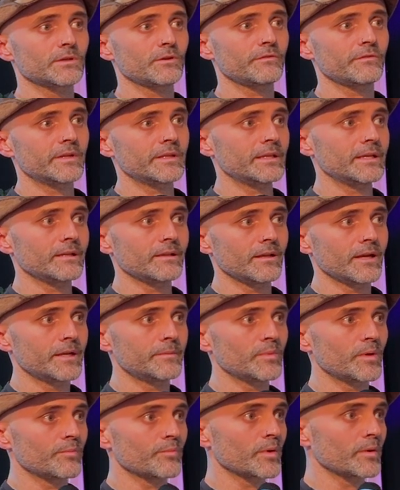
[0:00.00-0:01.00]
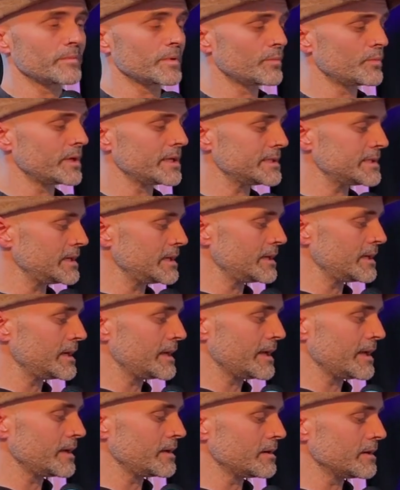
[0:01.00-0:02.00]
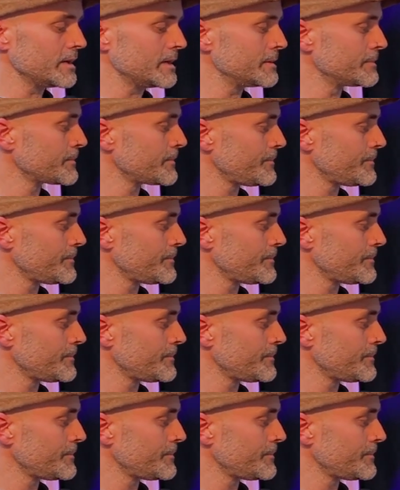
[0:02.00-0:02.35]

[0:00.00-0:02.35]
solving the alignment problem we see in AI.